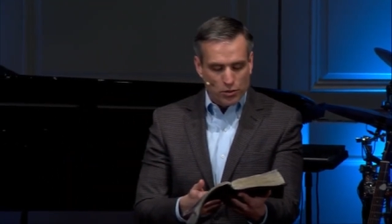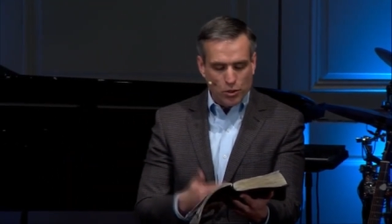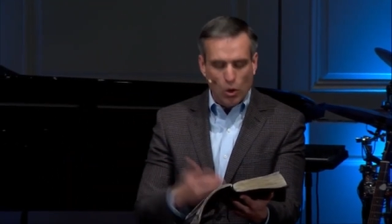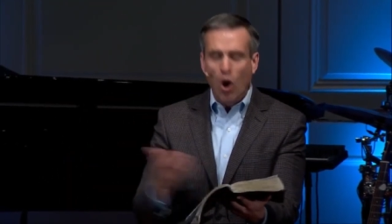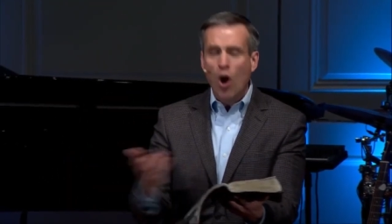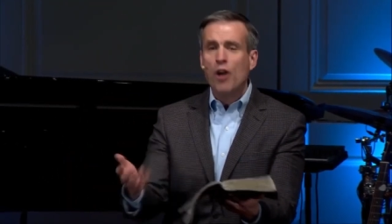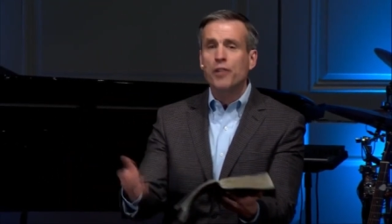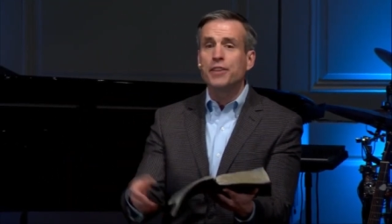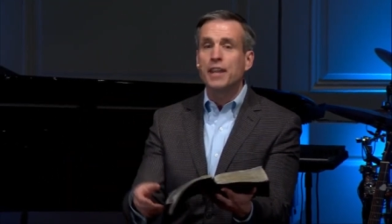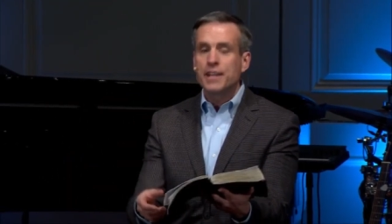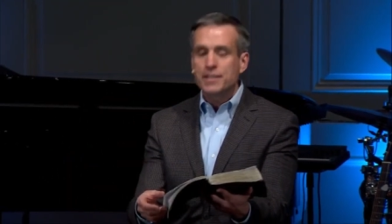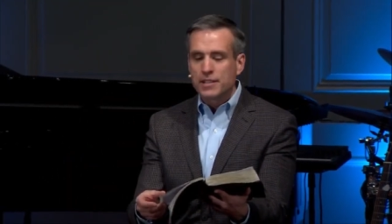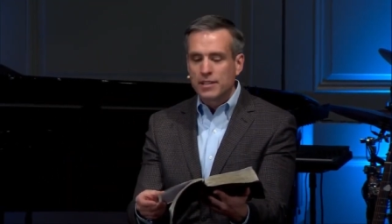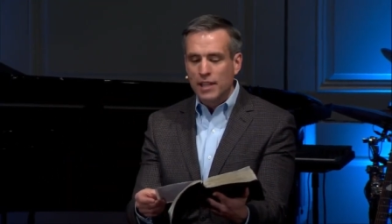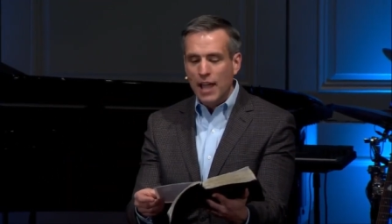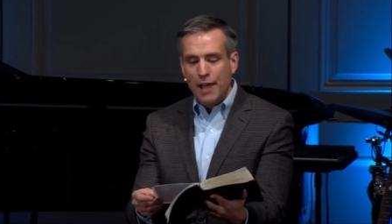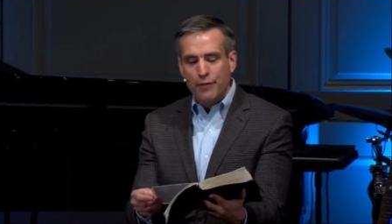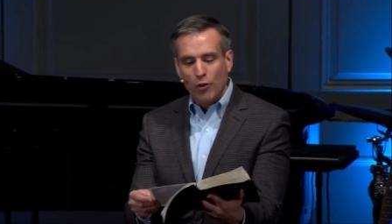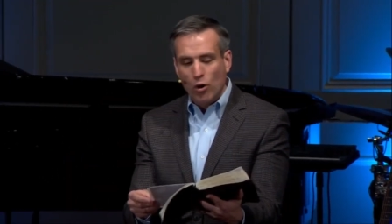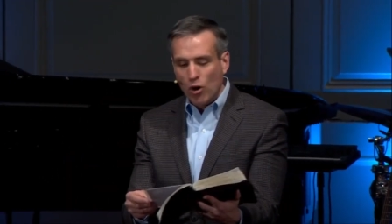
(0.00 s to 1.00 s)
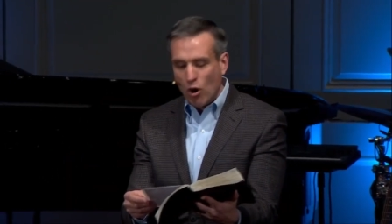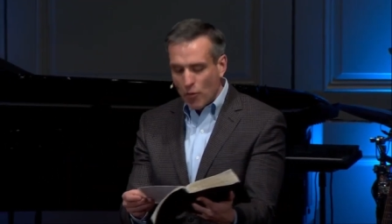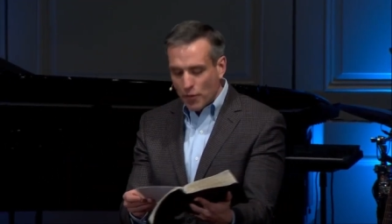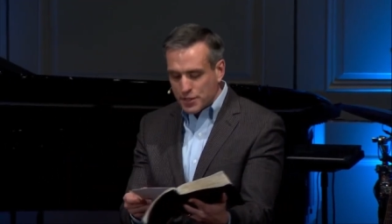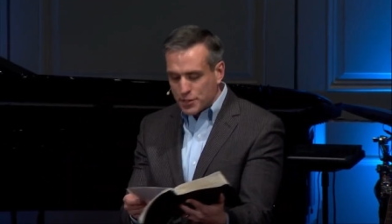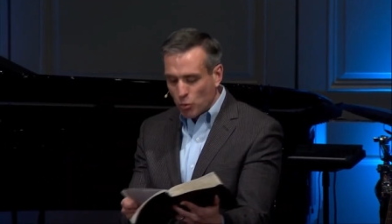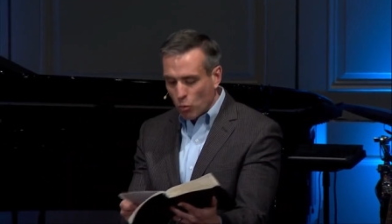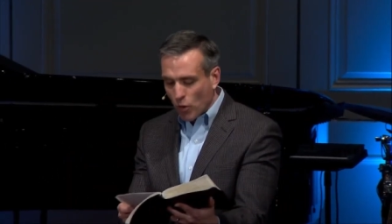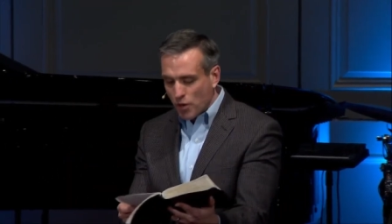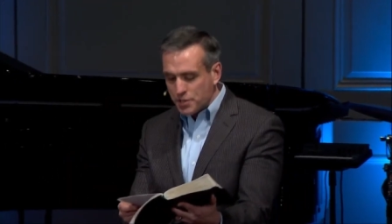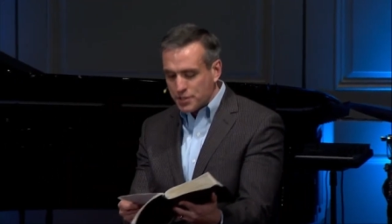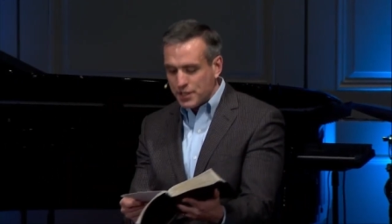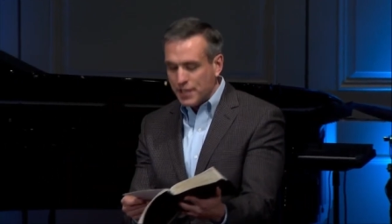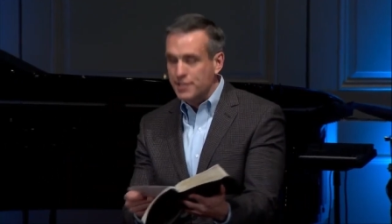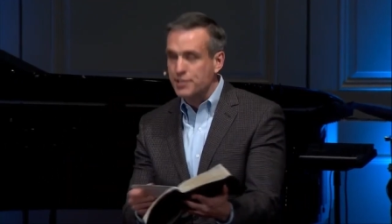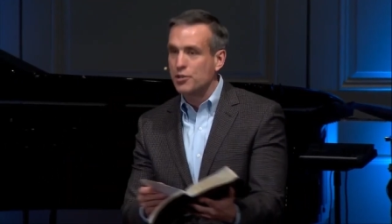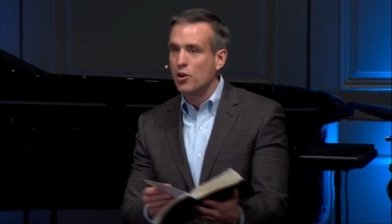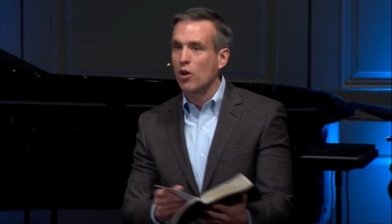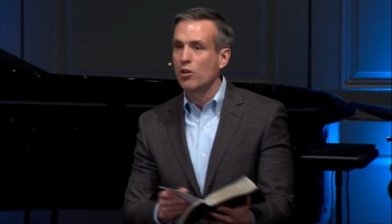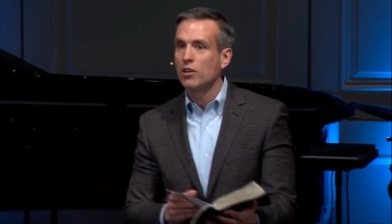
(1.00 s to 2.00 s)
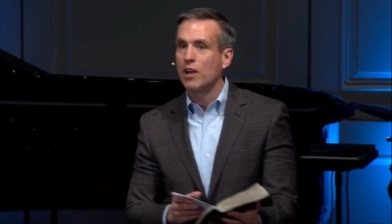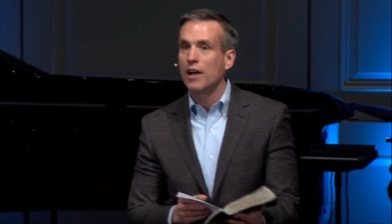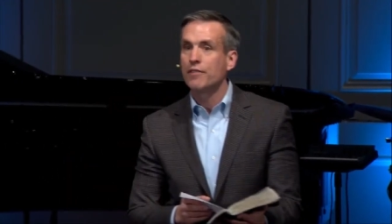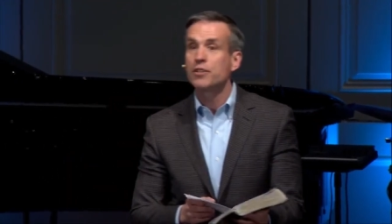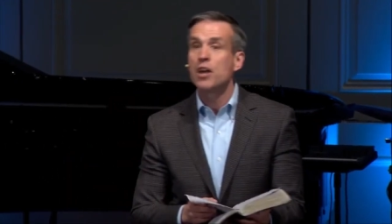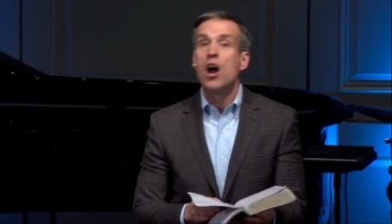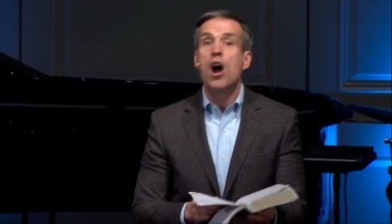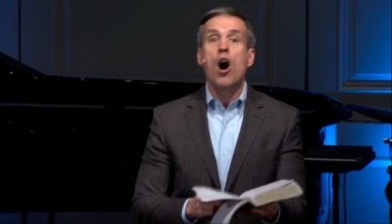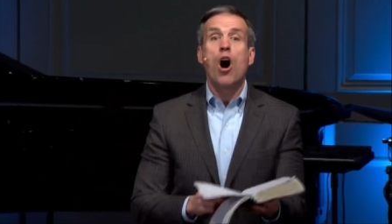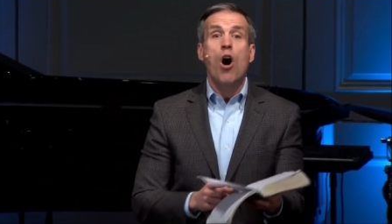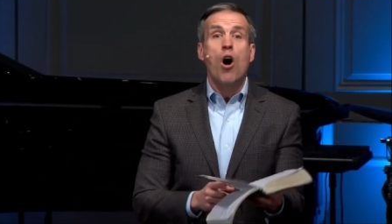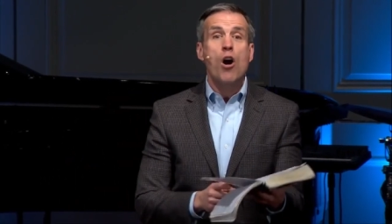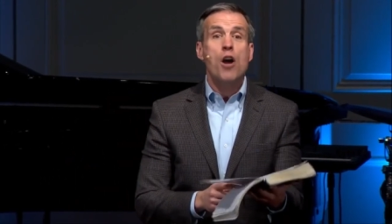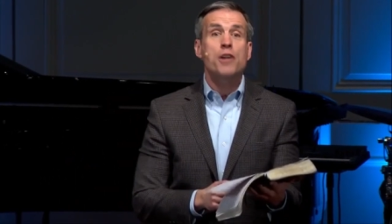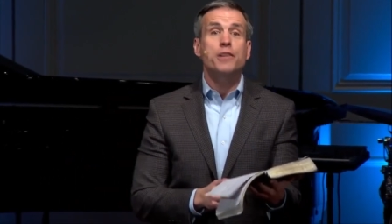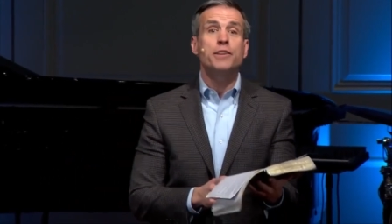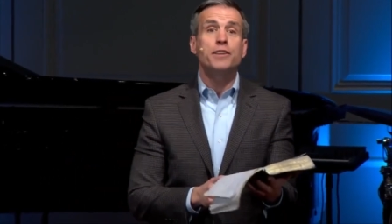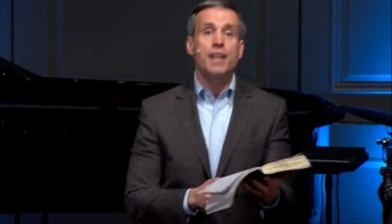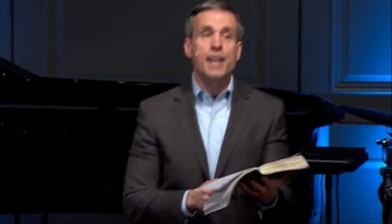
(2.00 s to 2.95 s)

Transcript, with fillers: So, hard things in life aren't always the worst things in our lives. Hard